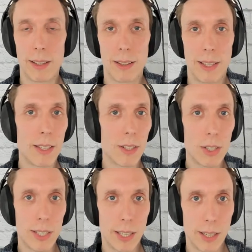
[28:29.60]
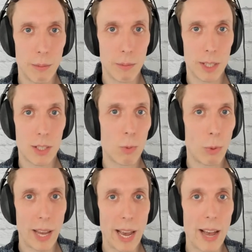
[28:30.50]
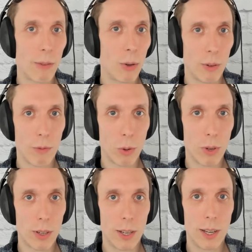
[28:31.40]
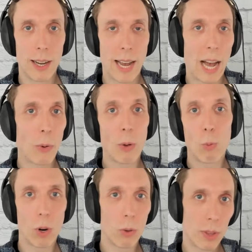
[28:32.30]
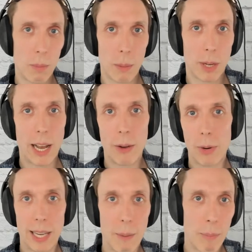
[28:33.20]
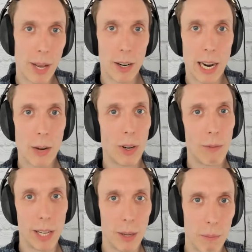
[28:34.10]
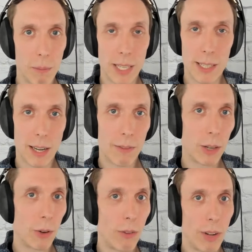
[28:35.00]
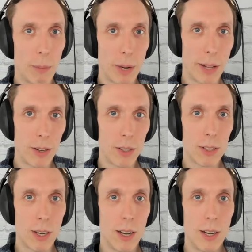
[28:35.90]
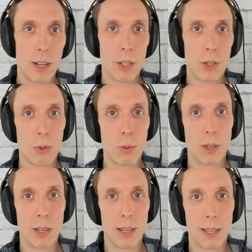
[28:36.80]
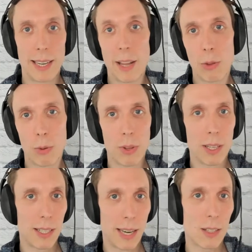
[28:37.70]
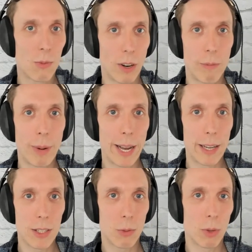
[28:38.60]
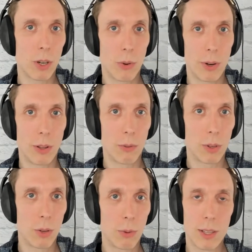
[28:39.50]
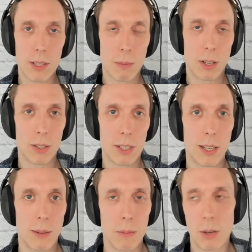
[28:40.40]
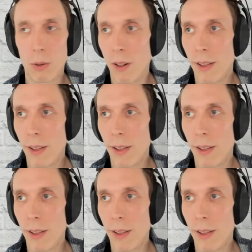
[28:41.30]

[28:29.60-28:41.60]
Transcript: this is our team, this is what we have going forward. How do I work with the people? How do I get better? How do I develop myself? How do I develop others to get through this next rough patch that we're going through with this smaller team? So